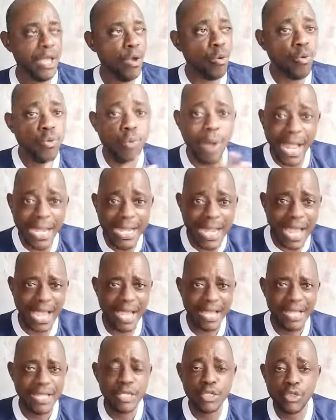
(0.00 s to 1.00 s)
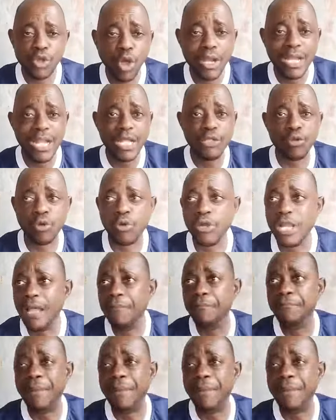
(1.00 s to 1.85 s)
Whether no need to go to